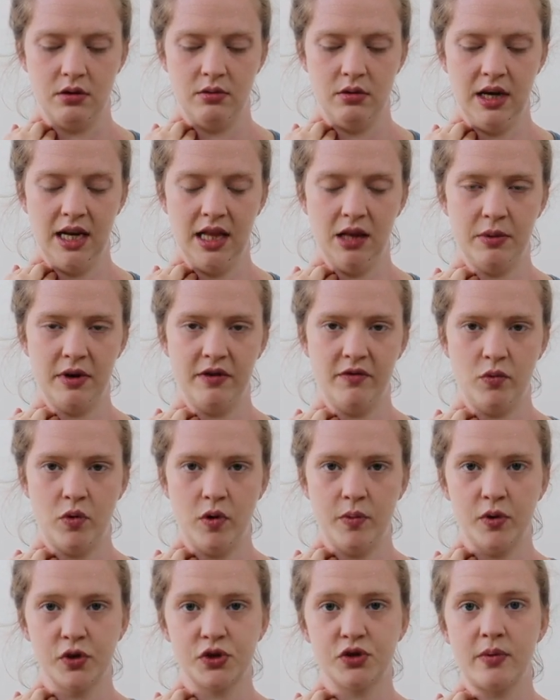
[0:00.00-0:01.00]
Little bit of a
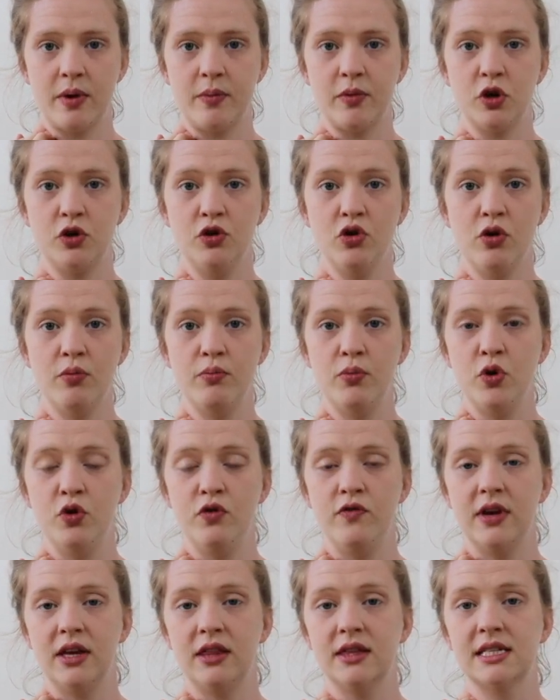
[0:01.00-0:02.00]
wobble. So remember, you're not
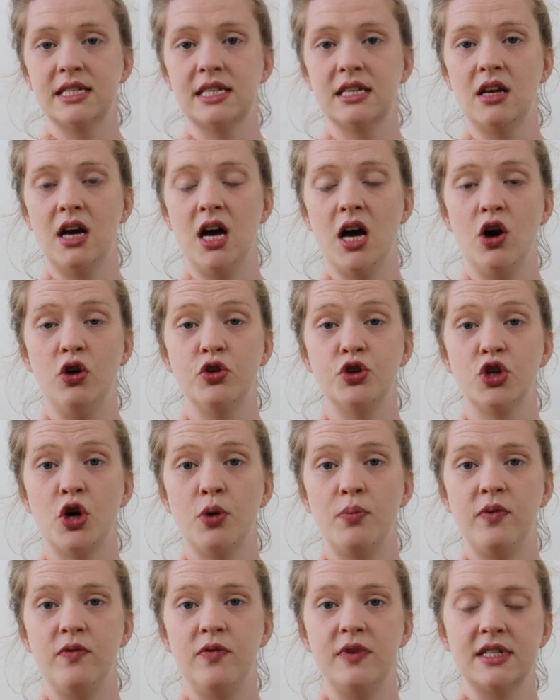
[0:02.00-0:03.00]
moving this on
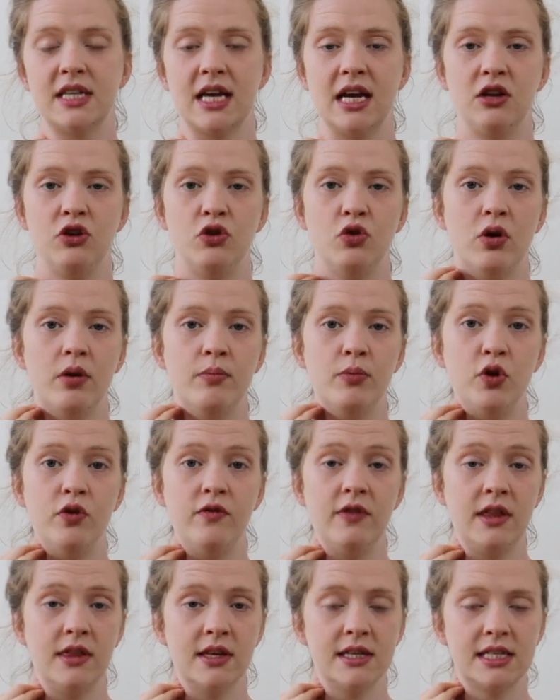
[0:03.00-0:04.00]
top of the skin, you are
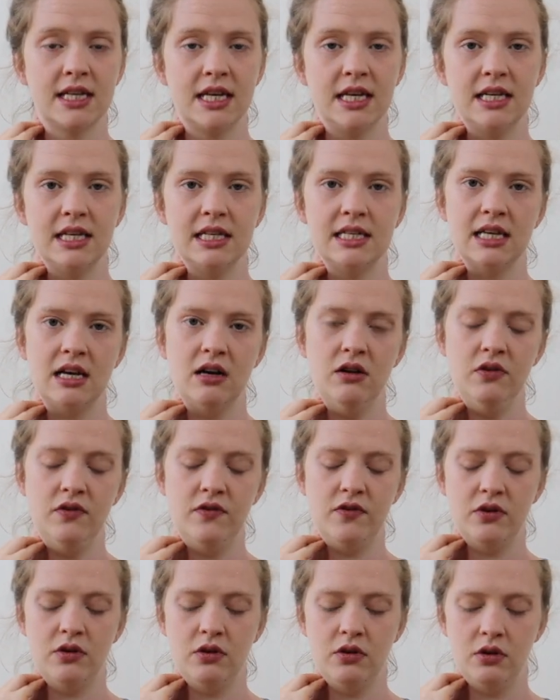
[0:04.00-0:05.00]
moving the skin itself.
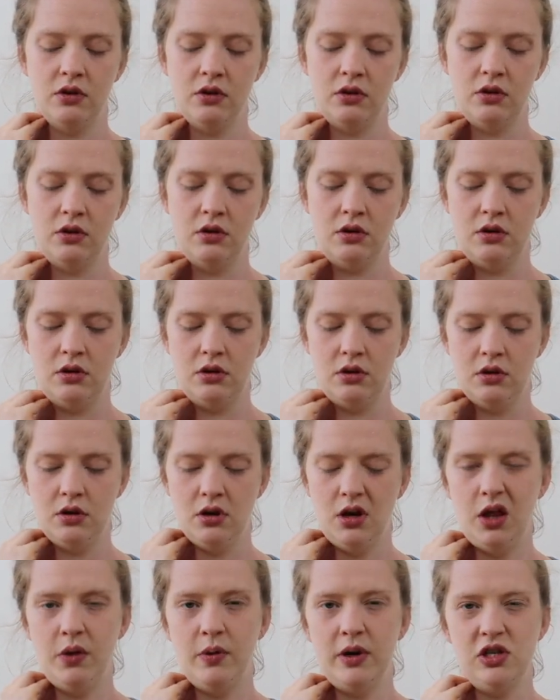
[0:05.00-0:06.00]

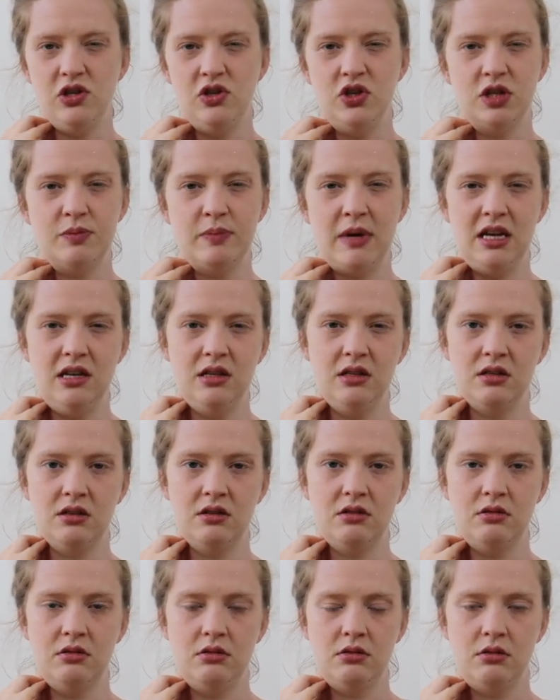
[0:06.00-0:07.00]
Otherwise, you just spend
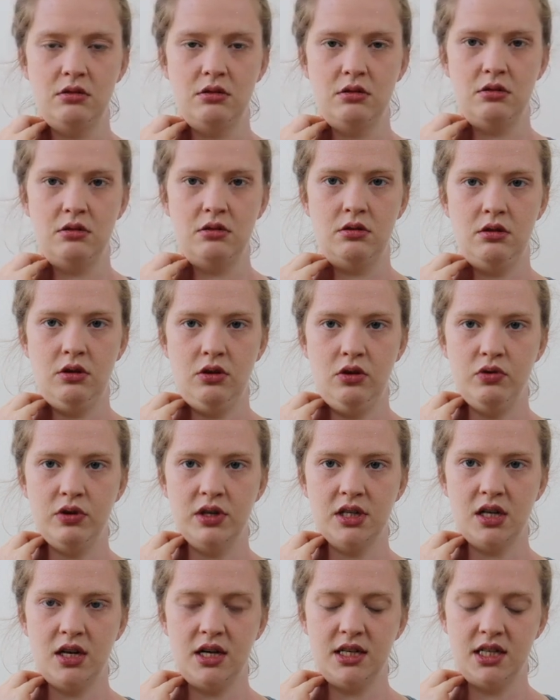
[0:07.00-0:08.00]
your
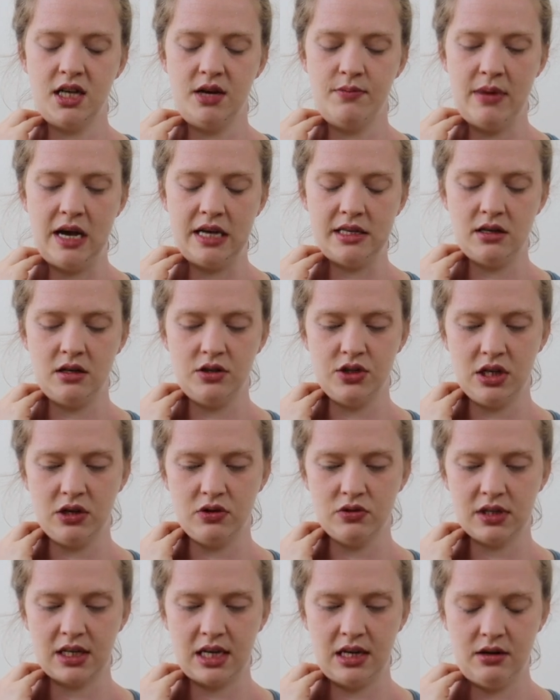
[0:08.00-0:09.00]
entire time massaging
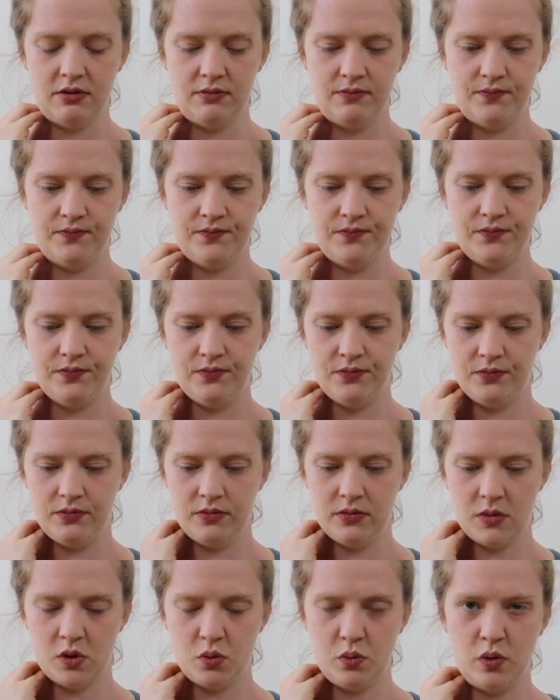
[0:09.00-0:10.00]
your skin.
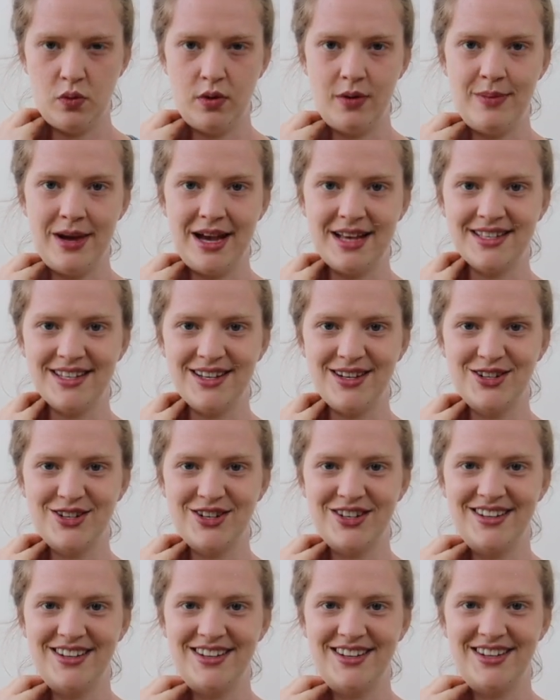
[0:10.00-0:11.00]
We want to massage
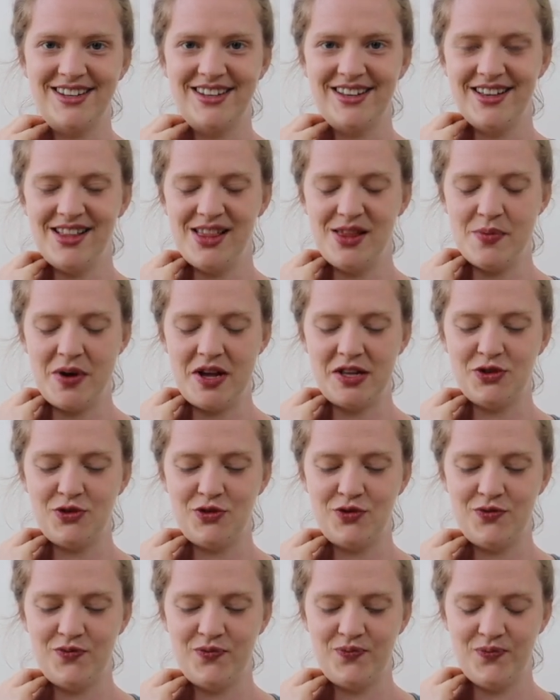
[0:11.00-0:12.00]
the
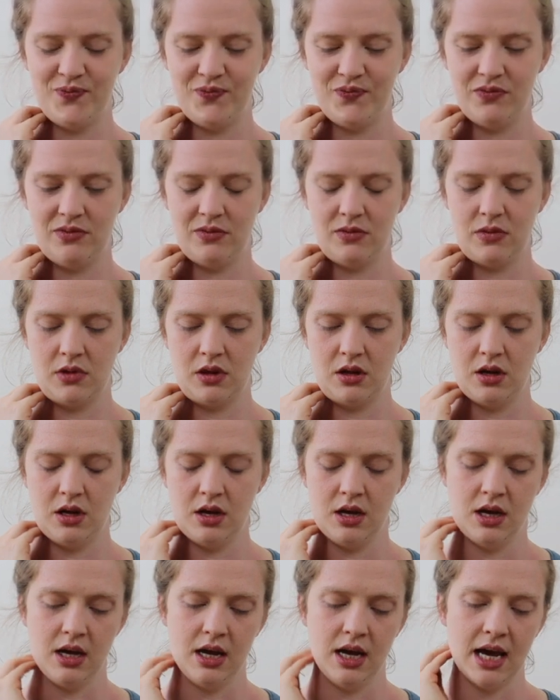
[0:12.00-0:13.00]
muscle.
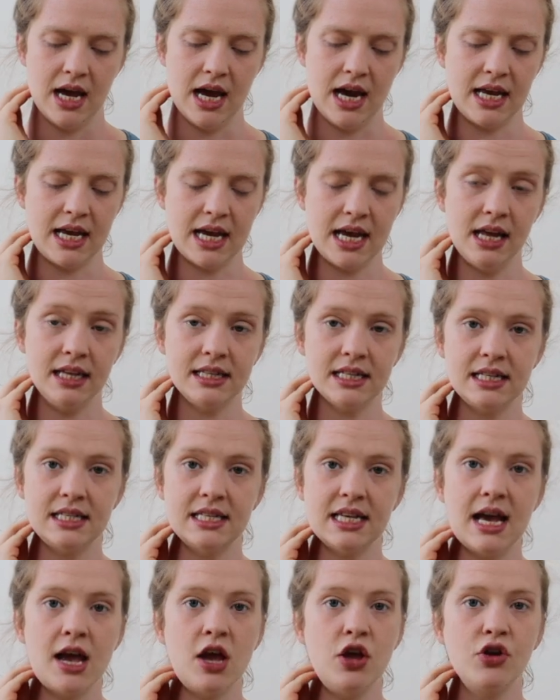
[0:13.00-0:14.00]
And again, as I
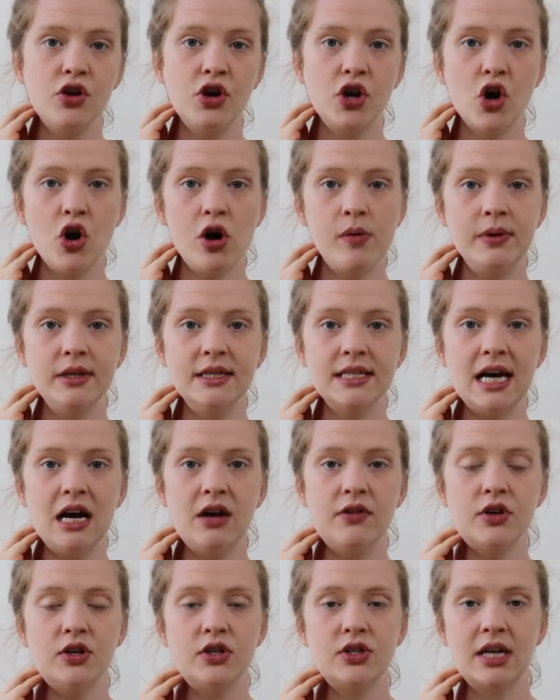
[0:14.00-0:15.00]
say, you can go up and
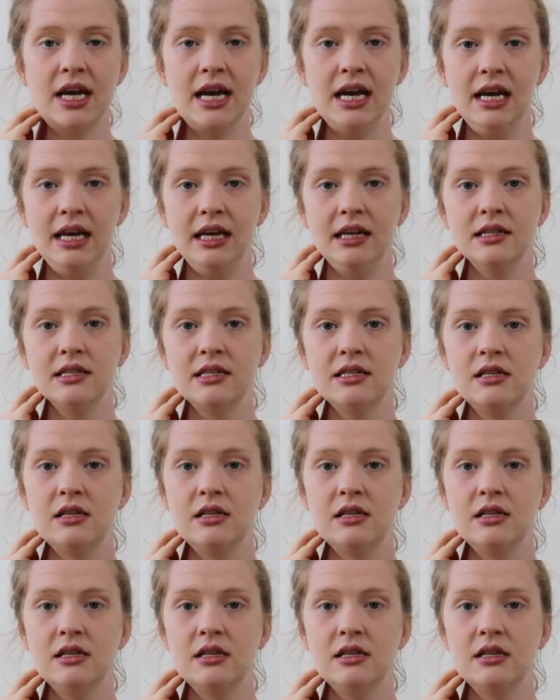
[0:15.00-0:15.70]
down those scalenes